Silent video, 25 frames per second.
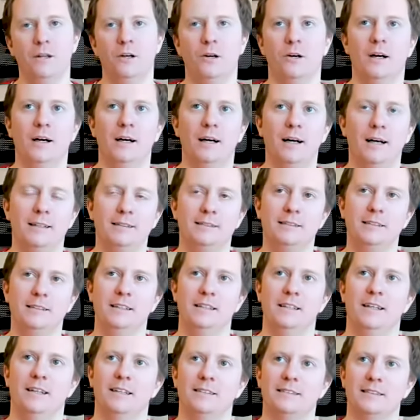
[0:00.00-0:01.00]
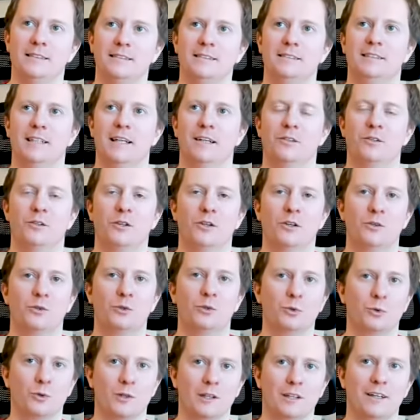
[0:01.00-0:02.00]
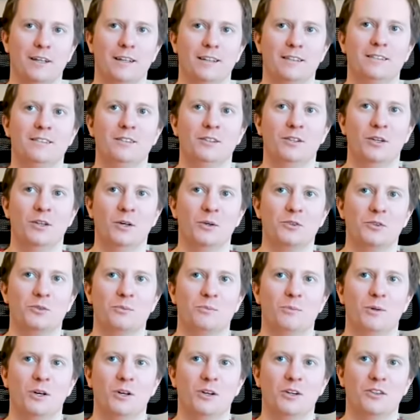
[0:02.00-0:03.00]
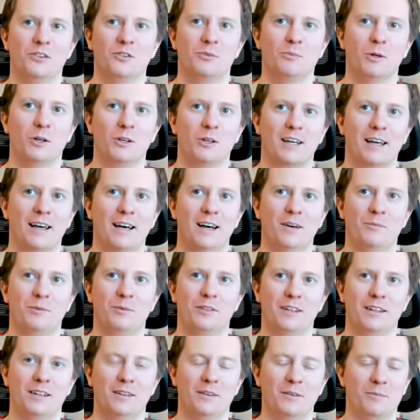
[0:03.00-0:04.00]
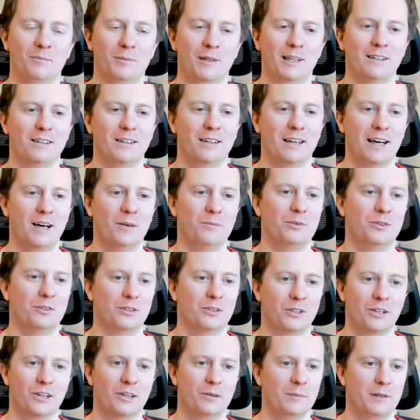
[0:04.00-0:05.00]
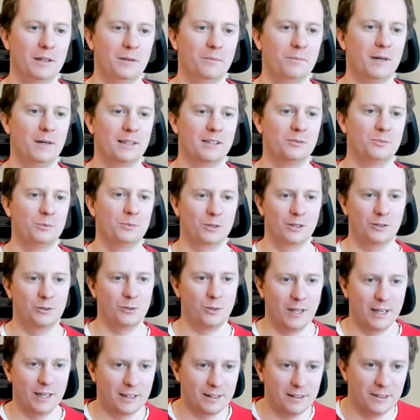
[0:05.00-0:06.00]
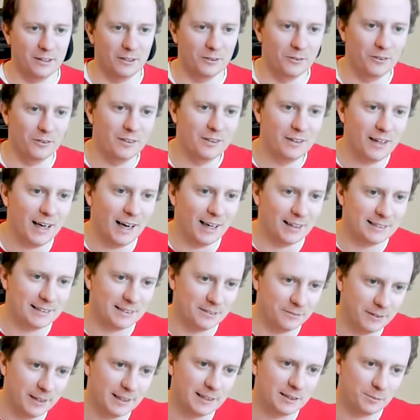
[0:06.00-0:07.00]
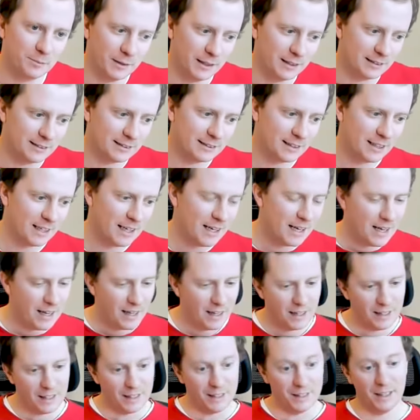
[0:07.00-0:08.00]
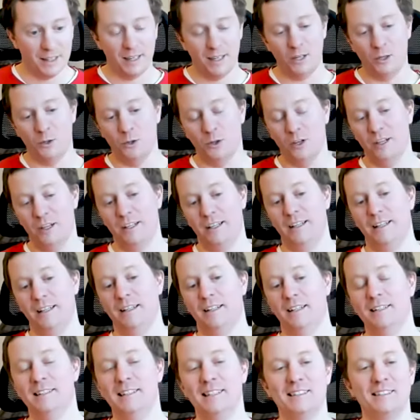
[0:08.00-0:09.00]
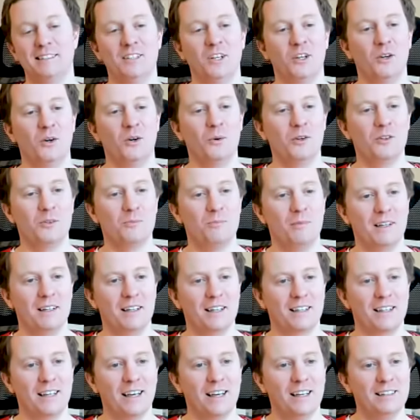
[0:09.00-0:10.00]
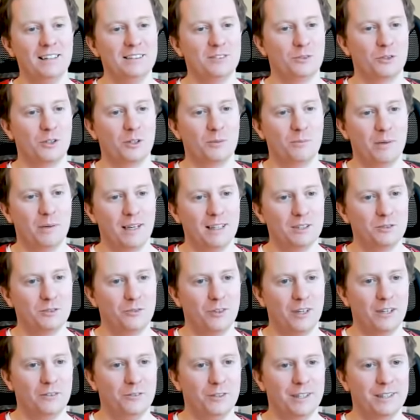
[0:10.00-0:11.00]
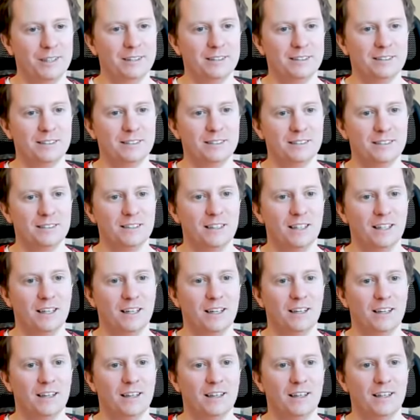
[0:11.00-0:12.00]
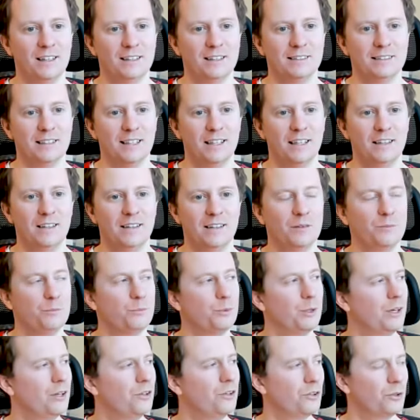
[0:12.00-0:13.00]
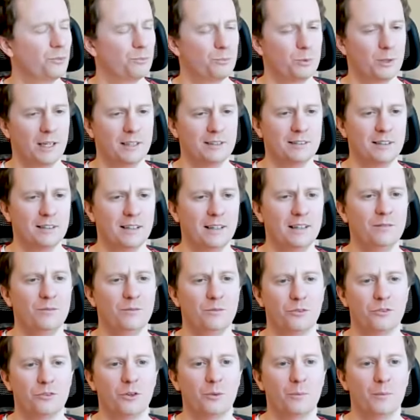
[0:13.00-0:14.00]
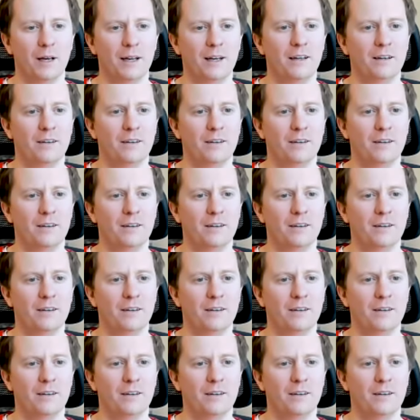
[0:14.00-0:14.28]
I see it as a general rule that you know small small caps and, and mid caps are going to be much more attractive as investments. Now, this has not always been the case for the past five years. Uh, I'd say pretty surprisingly for many.